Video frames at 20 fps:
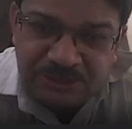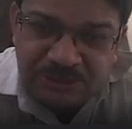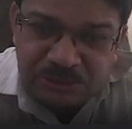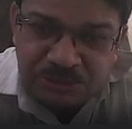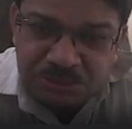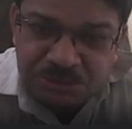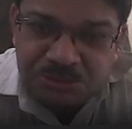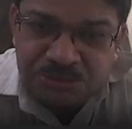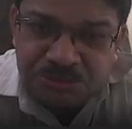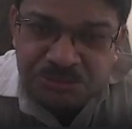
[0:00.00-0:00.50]

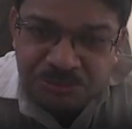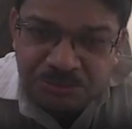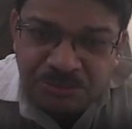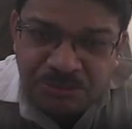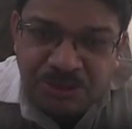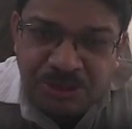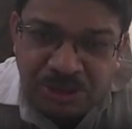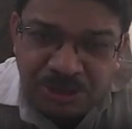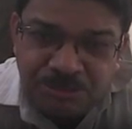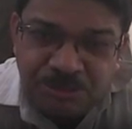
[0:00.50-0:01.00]
to
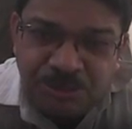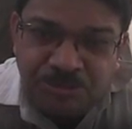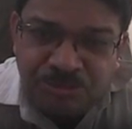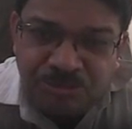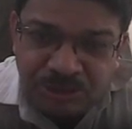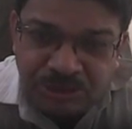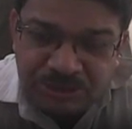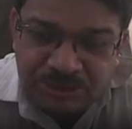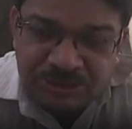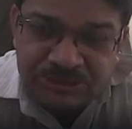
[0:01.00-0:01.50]
come up
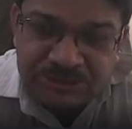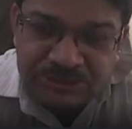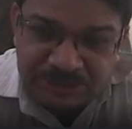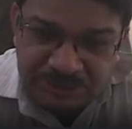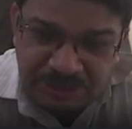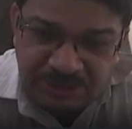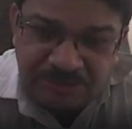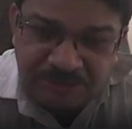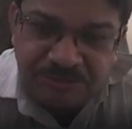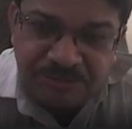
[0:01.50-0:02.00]
with a
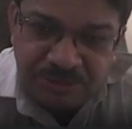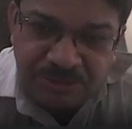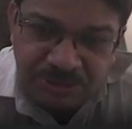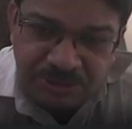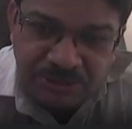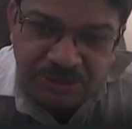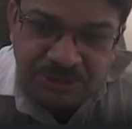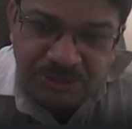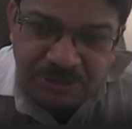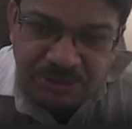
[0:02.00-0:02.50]
safe
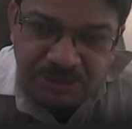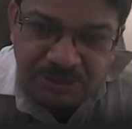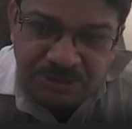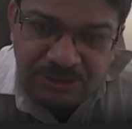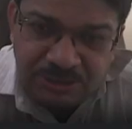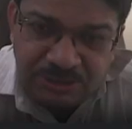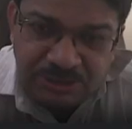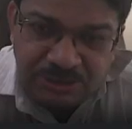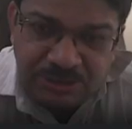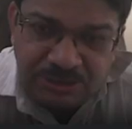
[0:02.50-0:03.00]

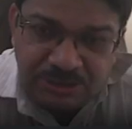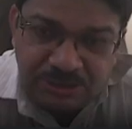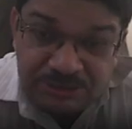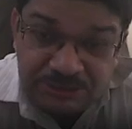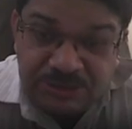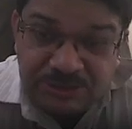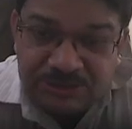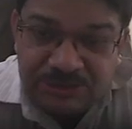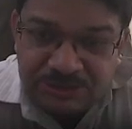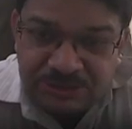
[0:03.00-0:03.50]

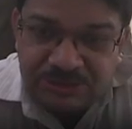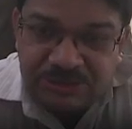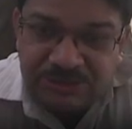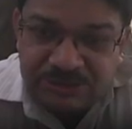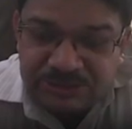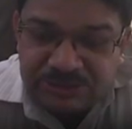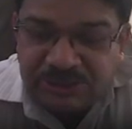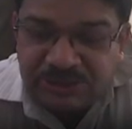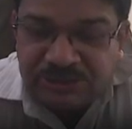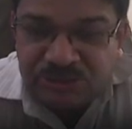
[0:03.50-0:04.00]
structural
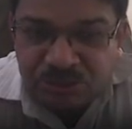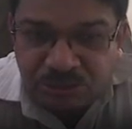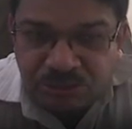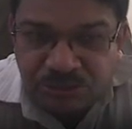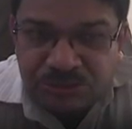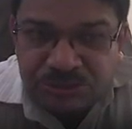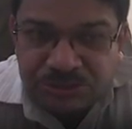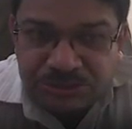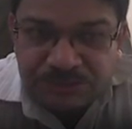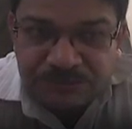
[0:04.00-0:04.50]
design
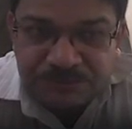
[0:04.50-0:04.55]
solution.